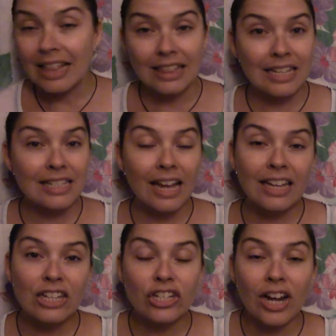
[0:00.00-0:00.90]
The
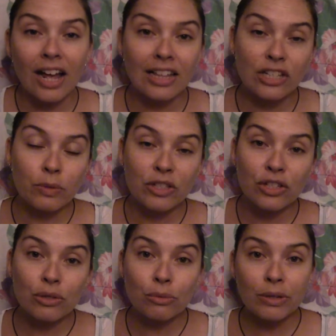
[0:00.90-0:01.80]
second challenge was
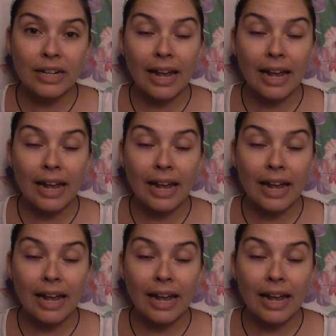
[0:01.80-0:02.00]
to read